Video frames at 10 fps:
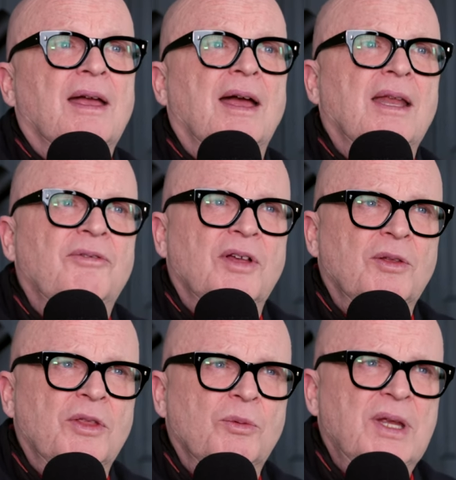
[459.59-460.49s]
And I
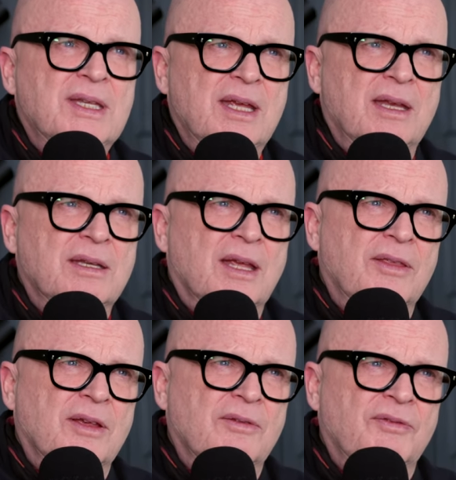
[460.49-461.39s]
felt that we did. I
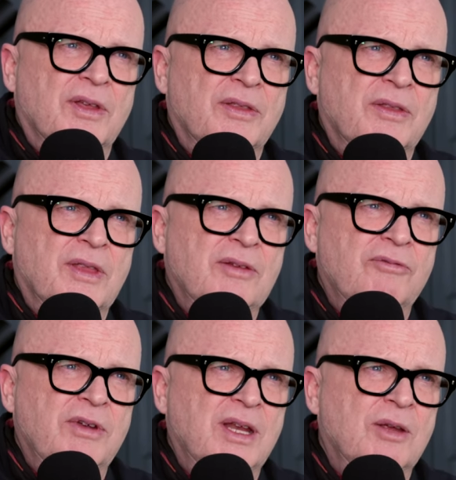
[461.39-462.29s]
felt that they
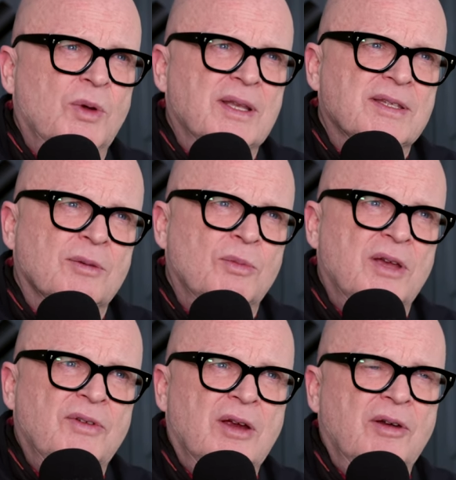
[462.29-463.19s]
really went
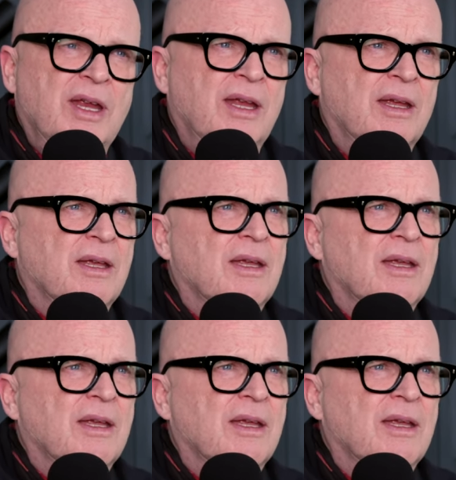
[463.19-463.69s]
somewhere very